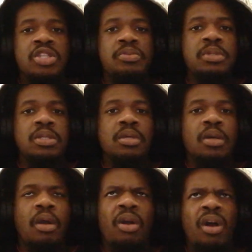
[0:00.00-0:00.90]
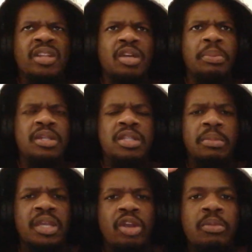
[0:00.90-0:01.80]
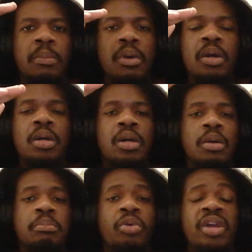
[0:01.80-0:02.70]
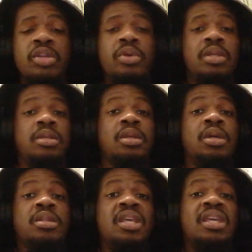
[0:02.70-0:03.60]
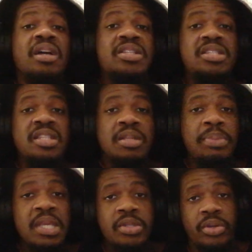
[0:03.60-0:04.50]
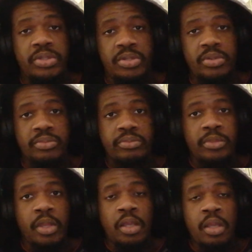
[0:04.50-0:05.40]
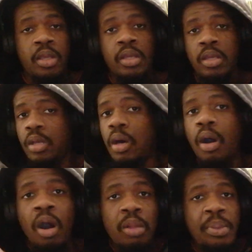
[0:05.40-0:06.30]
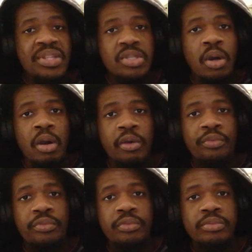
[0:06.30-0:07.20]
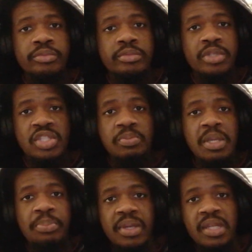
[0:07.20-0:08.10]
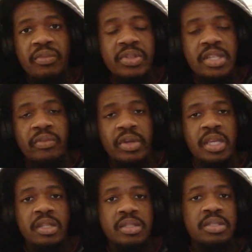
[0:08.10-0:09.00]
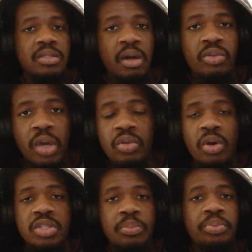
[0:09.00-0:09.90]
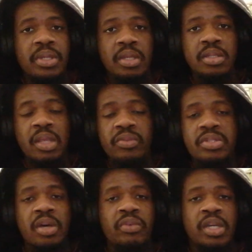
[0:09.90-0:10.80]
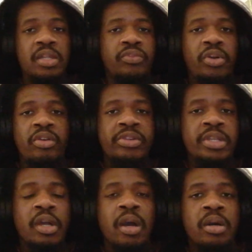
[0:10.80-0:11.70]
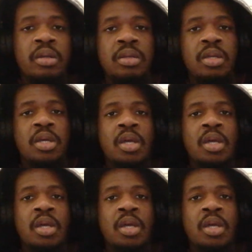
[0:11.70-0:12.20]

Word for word: Is me or at top of the table, I can't remember. But anyway, they can still beat us. All bets off. This is me playing devil's advocate, although I don't want to play devil's advocate for Erik ten Hag.